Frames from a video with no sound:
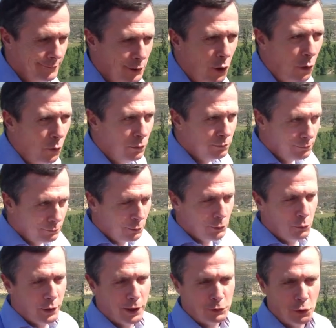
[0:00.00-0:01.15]
know what
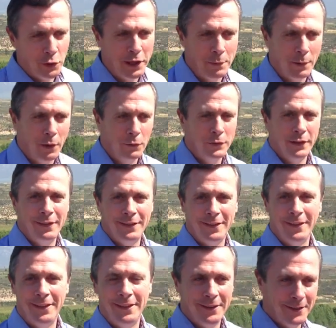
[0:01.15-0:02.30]
we are talking about in
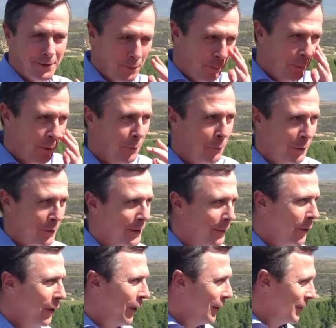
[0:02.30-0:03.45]
comparing with the
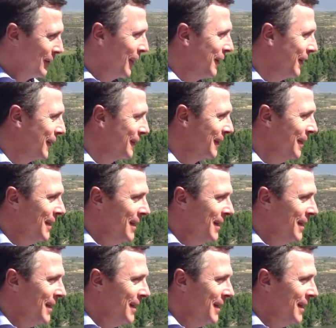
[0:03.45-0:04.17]
American standards.